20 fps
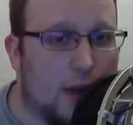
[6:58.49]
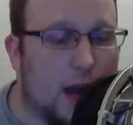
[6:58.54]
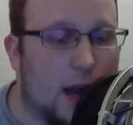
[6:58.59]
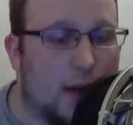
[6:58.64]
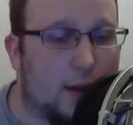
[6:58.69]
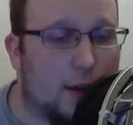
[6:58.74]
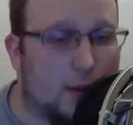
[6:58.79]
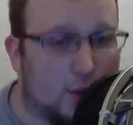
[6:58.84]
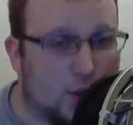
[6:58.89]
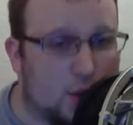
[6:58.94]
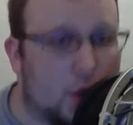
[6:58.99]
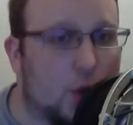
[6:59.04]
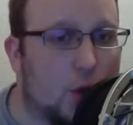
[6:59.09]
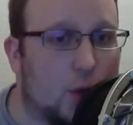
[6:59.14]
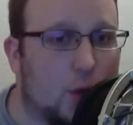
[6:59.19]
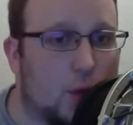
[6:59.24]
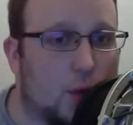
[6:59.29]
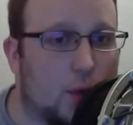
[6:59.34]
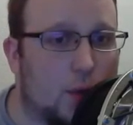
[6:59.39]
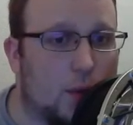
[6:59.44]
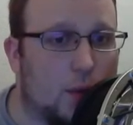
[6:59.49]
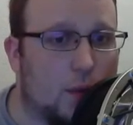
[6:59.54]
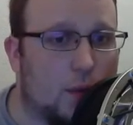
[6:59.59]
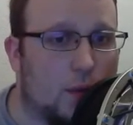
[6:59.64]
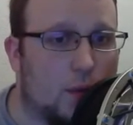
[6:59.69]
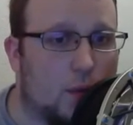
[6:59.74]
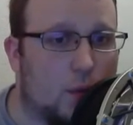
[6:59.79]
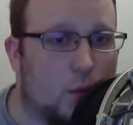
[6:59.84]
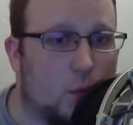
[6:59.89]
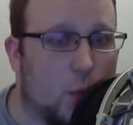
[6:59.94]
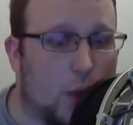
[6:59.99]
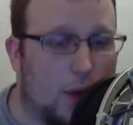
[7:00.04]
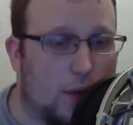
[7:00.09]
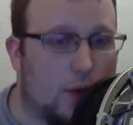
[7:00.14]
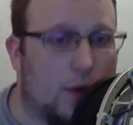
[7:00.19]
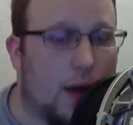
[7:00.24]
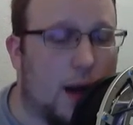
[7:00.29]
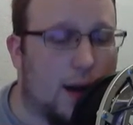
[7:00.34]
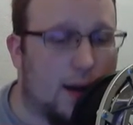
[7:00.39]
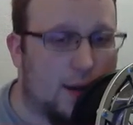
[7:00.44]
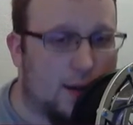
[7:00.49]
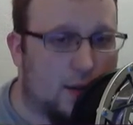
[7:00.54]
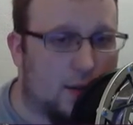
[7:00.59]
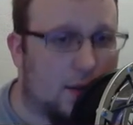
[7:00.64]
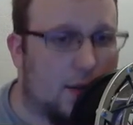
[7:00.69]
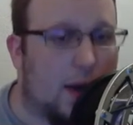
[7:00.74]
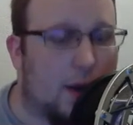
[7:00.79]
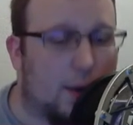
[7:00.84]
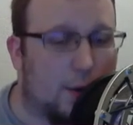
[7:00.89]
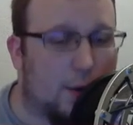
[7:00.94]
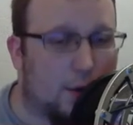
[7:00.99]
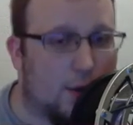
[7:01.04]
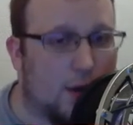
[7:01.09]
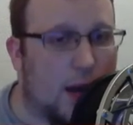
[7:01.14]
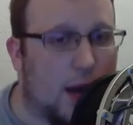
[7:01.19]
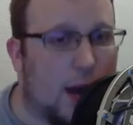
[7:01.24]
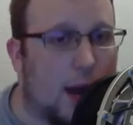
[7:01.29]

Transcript: And two, whether or not it devalues the